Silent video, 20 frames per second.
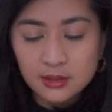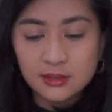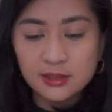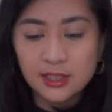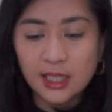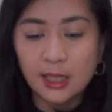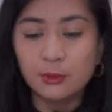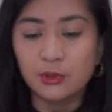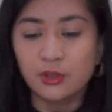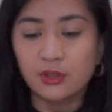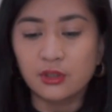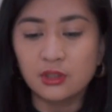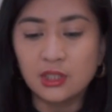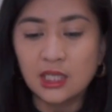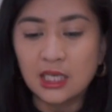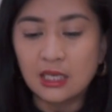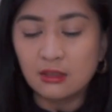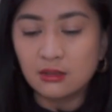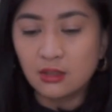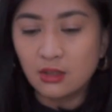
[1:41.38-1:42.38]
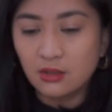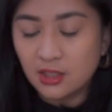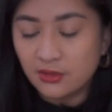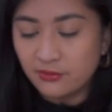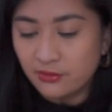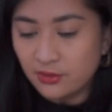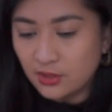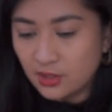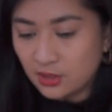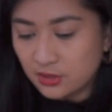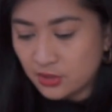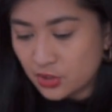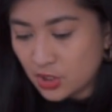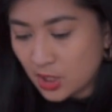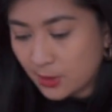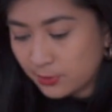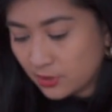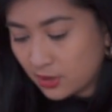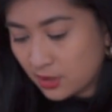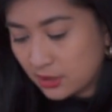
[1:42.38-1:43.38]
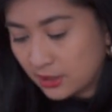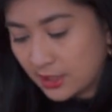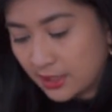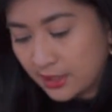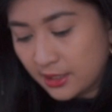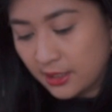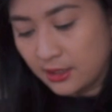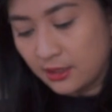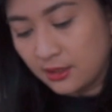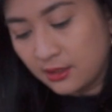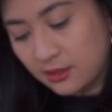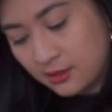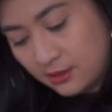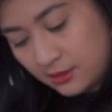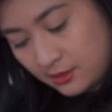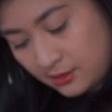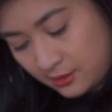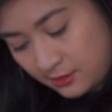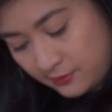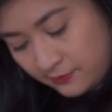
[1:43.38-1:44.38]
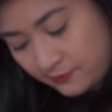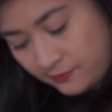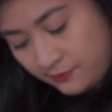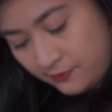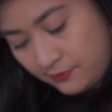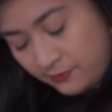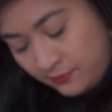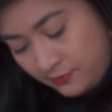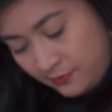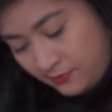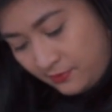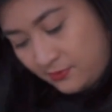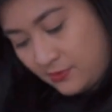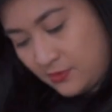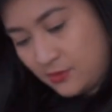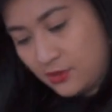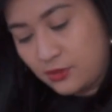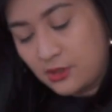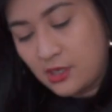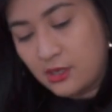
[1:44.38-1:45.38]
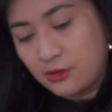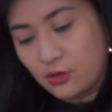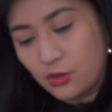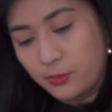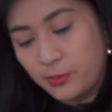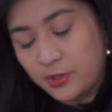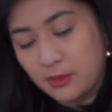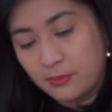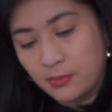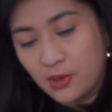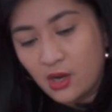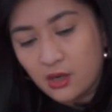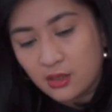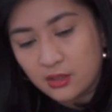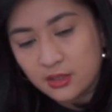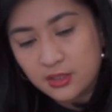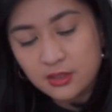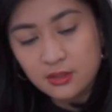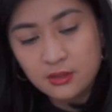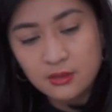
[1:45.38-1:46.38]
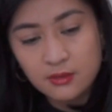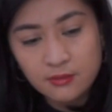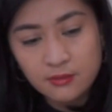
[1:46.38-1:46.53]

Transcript: Damn girl, how long have you not shopped online? You don't know how to open a box.